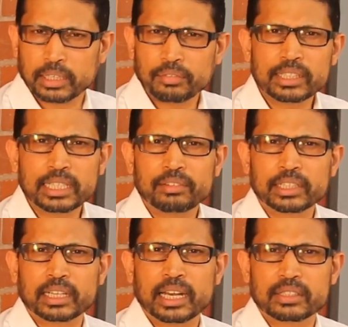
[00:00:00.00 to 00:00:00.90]
If he's having
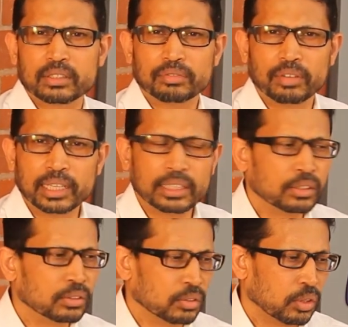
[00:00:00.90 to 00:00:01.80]
a glass of
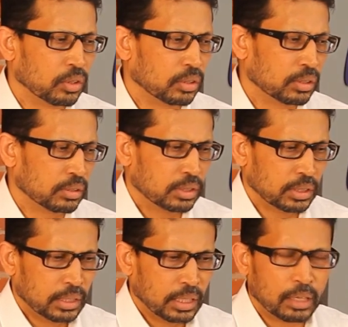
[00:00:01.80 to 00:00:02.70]
wine or
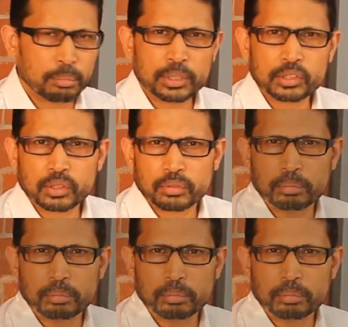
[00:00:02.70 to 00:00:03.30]
a pitcher of